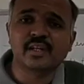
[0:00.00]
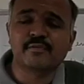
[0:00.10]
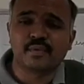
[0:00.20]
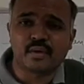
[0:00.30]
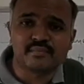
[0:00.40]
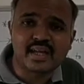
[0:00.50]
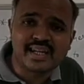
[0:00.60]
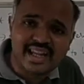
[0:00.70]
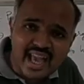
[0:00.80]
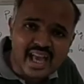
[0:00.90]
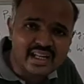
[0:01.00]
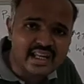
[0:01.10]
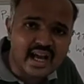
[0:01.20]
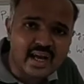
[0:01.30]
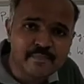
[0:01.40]
from that
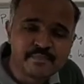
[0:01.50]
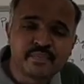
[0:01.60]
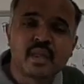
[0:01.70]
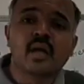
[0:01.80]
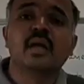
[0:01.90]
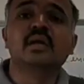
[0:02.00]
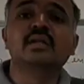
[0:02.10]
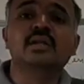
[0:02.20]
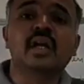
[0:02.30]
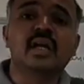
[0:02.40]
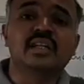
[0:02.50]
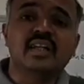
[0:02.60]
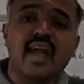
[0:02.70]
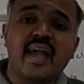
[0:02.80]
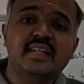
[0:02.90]
area,
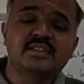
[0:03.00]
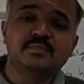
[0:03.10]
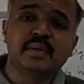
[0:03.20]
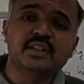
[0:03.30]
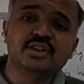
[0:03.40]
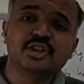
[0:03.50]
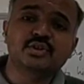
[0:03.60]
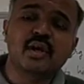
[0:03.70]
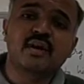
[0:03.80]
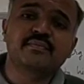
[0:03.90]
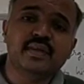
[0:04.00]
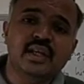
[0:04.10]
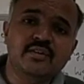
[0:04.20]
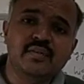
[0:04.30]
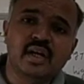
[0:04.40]
the 10 species of
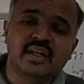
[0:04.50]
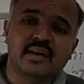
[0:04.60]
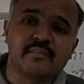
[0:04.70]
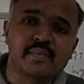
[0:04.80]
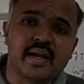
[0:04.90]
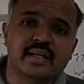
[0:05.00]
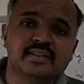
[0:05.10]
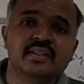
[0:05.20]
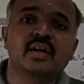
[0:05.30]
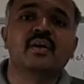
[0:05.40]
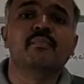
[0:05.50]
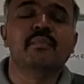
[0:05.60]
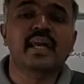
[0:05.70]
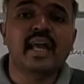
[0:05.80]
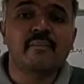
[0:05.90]
invertebrates
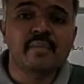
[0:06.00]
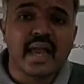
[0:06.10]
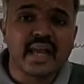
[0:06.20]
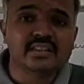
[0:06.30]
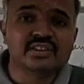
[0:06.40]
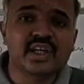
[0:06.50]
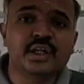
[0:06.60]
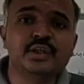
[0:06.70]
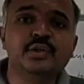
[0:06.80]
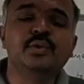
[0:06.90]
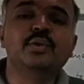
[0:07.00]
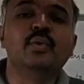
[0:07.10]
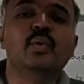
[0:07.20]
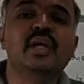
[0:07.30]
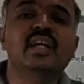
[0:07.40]
became extinct due
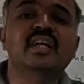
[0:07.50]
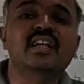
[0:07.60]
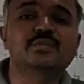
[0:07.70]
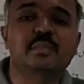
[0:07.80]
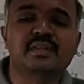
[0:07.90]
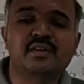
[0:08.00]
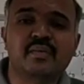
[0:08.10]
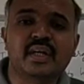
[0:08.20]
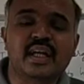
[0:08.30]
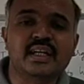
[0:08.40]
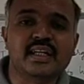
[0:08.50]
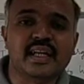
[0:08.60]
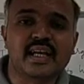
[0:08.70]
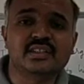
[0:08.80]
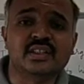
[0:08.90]
to interspecific
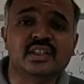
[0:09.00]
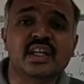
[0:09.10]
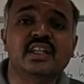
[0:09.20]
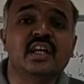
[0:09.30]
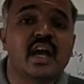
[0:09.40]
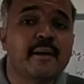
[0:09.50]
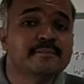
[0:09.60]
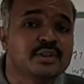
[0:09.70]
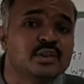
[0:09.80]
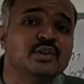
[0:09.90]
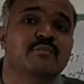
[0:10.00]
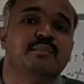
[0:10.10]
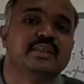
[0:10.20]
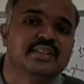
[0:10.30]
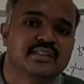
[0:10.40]
interaction in the absence of
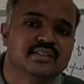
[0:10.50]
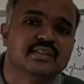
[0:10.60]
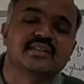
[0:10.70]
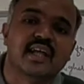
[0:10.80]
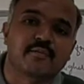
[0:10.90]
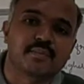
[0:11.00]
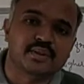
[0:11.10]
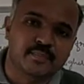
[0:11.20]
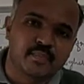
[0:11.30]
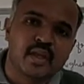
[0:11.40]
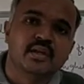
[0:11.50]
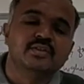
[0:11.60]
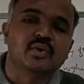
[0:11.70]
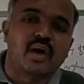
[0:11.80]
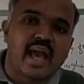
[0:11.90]
Pisaster starfish.
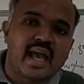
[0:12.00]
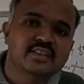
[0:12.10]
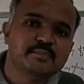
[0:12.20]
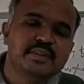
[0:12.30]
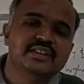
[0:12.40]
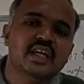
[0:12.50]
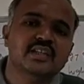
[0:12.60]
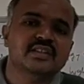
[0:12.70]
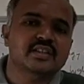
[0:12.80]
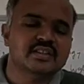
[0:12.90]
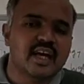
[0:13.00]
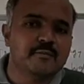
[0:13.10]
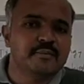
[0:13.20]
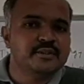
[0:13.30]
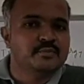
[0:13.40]
So as Pisaster
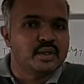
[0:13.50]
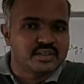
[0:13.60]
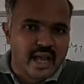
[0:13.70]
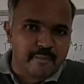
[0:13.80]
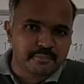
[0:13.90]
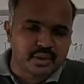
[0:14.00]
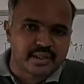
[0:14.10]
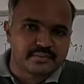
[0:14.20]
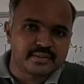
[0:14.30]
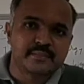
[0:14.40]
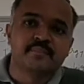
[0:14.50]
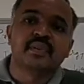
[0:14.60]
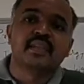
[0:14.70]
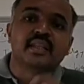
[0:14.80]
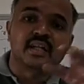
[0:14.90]
starfish was absent,
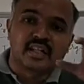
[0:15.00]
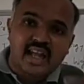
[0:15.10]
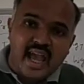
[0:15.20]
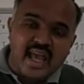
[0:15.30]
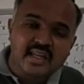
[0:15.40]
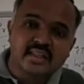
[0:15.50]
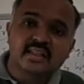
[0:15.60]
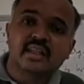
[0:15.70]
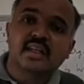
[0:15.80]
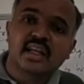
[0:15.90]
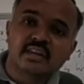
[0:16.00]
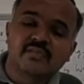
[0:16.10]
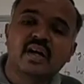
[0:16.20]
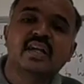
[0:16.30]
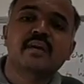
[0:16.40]
the 10
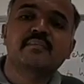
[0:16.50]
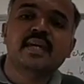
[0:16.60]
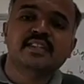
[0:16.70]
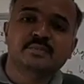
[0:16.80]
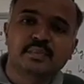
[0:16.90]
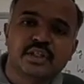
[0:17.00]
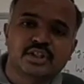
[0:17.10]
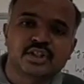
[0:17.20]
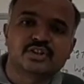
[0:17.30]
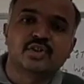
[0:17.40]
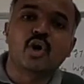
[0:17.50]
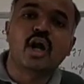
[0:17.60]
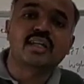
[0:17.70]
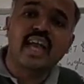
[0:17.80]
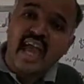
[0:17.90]
invertebrate species
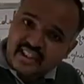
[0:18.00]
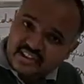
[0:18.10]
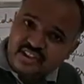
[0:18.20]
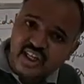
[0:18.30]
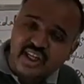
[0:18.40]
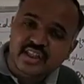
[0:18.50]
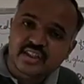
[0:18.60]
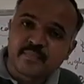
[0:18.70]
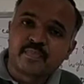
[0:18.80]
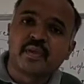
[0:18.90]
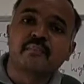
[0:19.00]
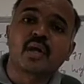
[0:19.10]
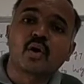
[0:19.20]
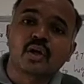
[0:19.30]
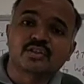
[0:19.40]
got extinct
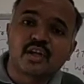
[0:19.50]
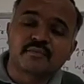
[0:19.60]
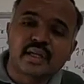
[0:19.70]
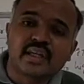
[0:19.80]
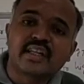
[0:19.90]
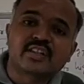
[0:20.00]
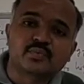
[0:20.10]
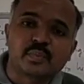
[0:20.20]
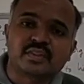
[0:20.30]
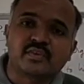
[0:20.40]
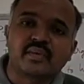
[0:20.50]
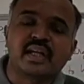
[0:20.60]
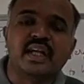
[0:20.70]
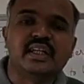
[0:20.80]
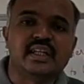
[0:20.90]
because of
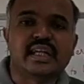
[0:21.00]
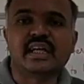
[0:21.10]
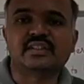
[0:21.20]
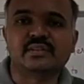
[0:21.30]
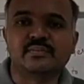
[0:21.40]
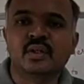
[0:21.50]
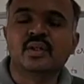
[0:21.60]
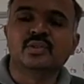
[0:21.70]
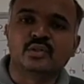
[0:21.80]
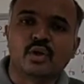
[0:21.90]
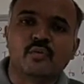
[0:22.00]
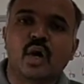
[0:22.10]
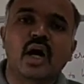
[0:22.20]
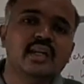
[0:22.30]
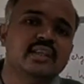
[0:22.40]
interspecific interaction. So
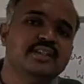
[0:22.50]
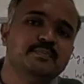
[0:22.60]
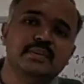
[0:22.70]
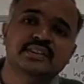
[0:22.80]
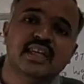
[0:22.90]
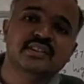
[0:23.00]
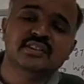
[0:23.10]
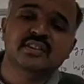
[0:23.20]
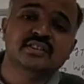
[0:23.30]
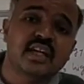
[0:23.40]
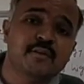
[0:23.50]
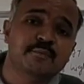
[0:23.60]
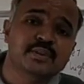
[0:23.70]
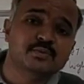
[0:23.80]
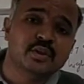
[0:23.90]
what this Pisaster
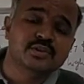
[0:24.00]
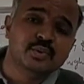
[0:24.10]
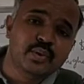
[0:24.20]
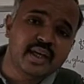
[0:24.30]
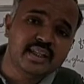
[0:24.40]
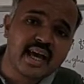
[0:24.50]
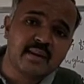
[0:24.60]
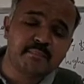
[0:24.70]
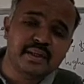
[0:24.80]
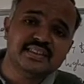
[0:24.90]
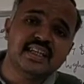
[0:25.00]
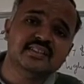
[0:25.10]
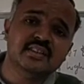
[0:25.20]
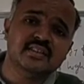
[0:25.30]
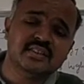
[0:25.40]
starfish was doing there?
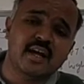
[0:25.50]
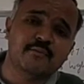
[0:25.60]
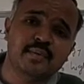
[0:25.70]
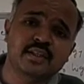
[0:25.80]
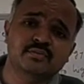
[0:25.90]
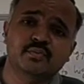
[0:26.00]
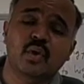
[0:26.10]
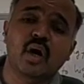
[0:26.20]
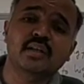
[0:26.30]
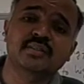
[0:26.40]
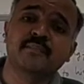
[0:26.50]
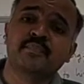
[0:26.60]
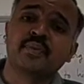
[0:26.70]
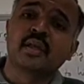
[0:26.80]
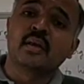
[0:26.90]
Pisaster starfish was
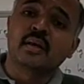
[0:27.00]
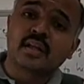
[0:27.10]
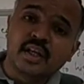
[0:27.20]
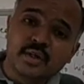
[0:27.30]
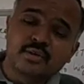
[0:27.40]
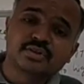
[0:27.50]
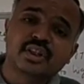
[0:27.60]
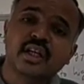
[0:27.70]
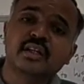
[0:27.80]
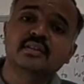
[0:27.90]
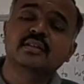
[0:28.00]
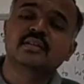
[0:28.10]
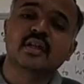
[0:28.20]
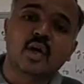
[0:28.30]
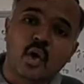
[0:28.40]

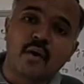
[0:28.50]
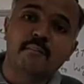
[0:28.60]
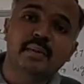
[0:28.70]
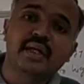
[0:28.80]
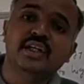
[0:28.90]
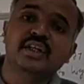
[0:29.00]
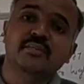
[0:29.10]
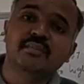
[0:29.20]
reducing the competition